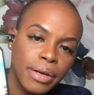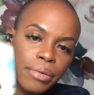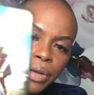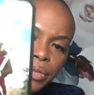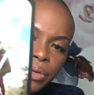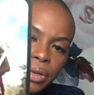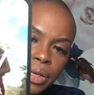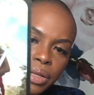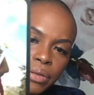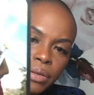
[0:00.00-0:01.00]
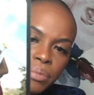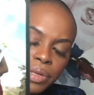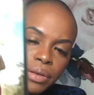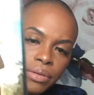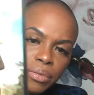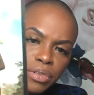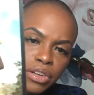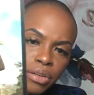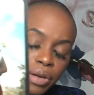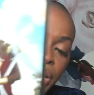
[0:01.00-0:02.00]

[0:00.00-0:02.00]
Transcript: around you done did something, some trickery.